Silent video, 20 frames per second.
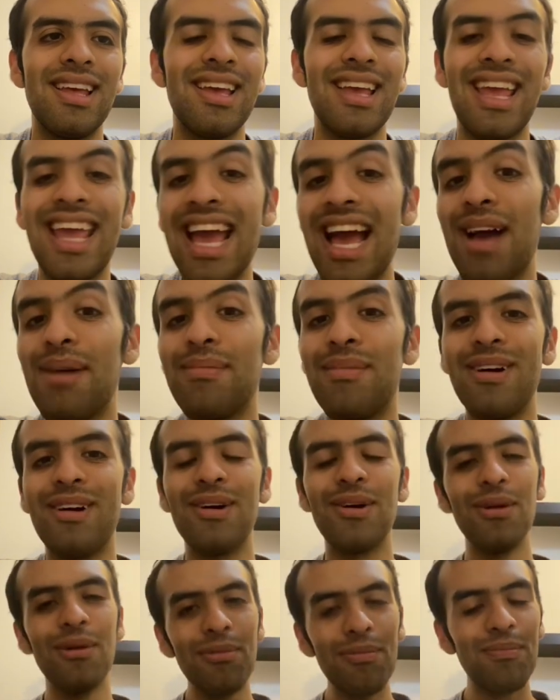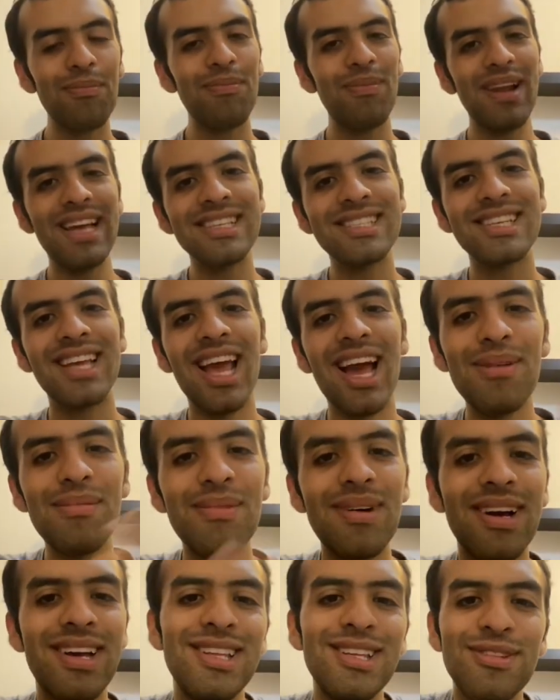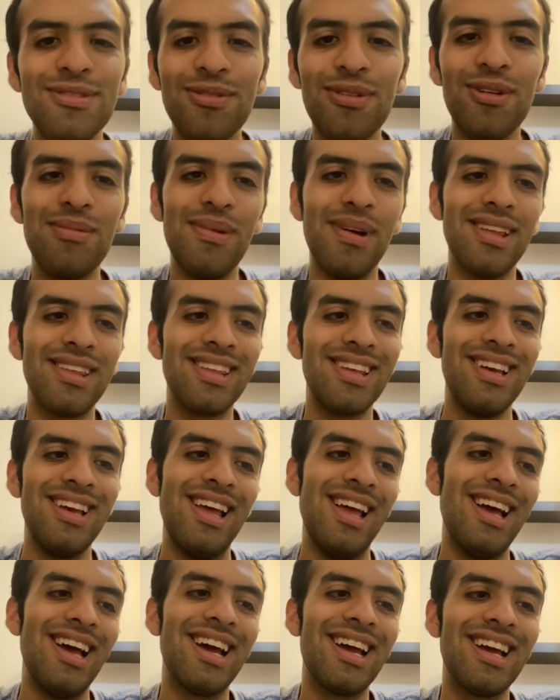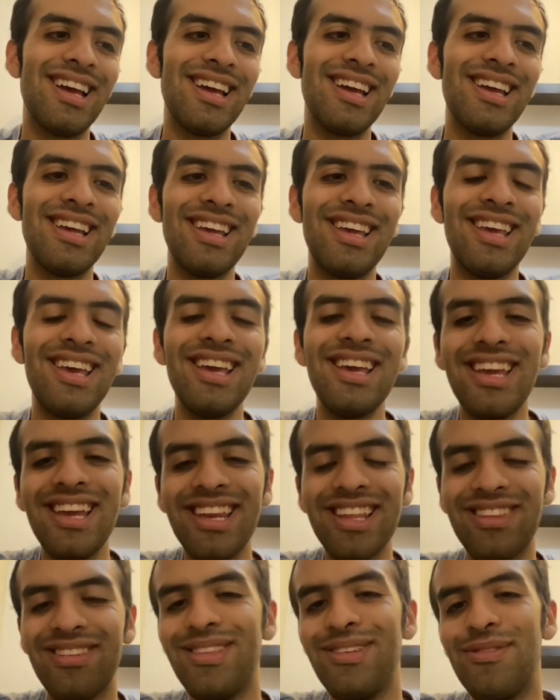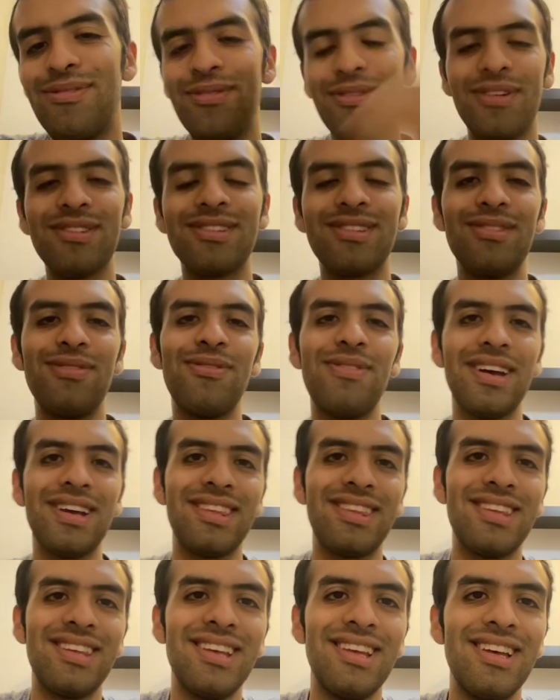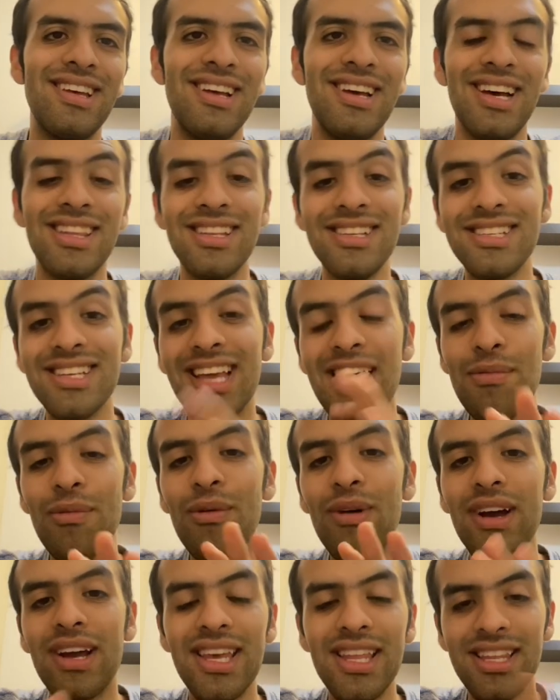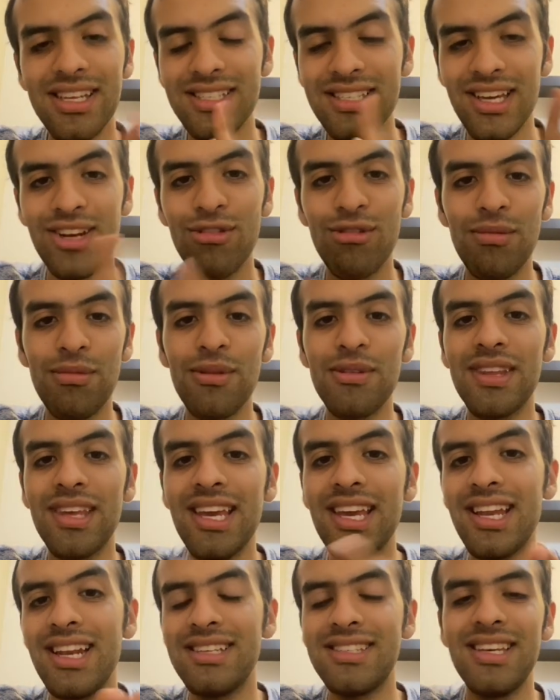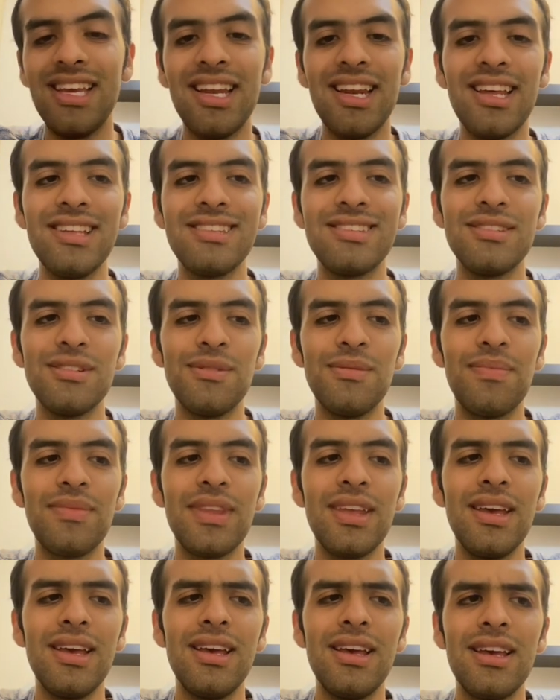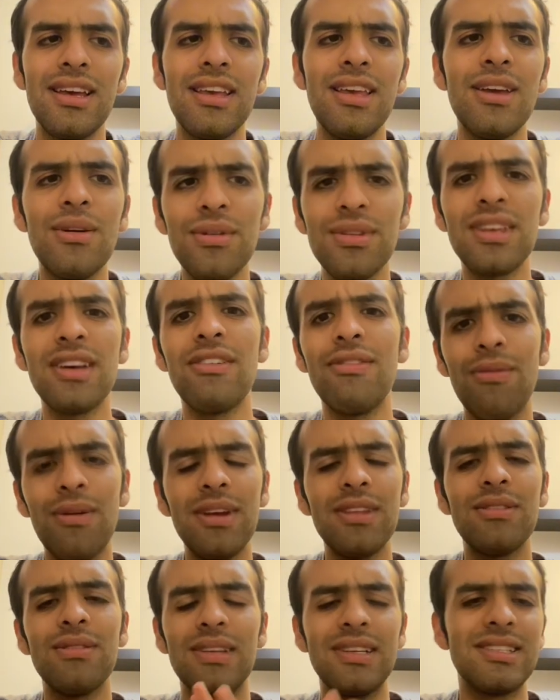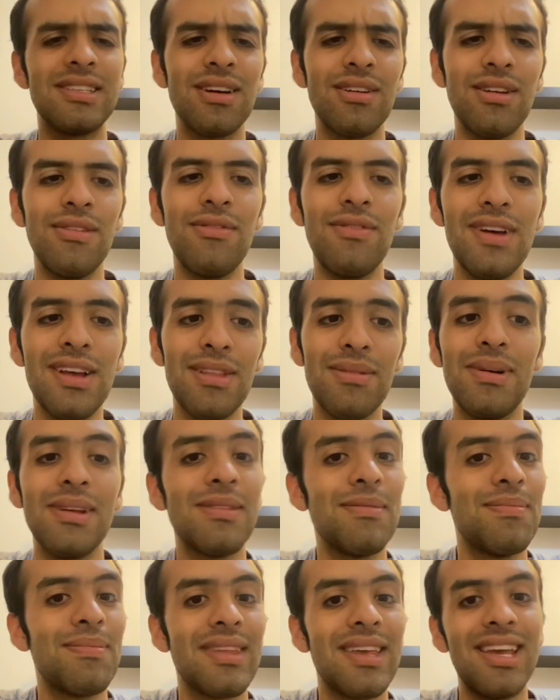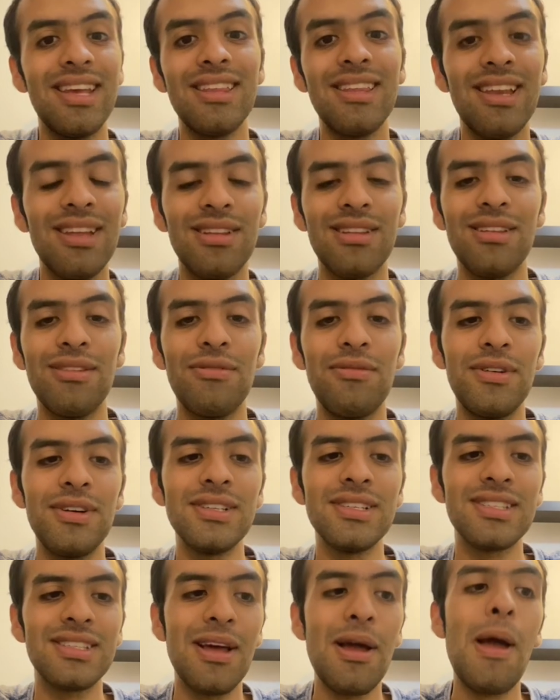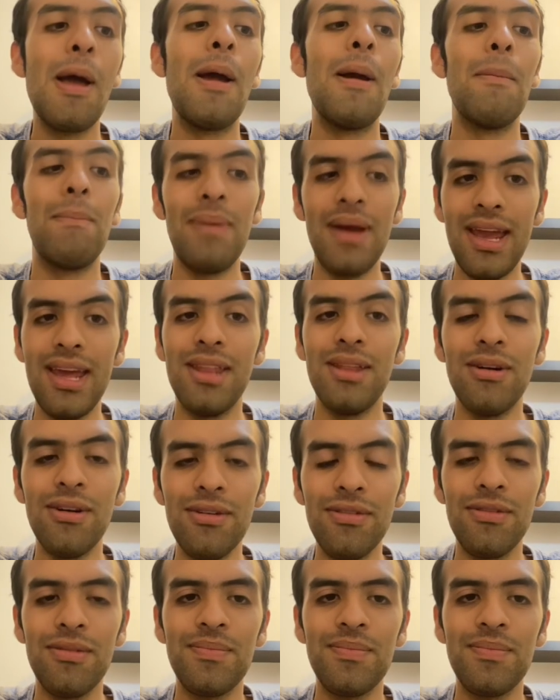Gamma. Who plays Gamma in this format? And he hit it on the first effect. And this is game 1, he doesn't know about Ignis Ignite, so he could have waited to the second effect, but he did it on the first, paid off.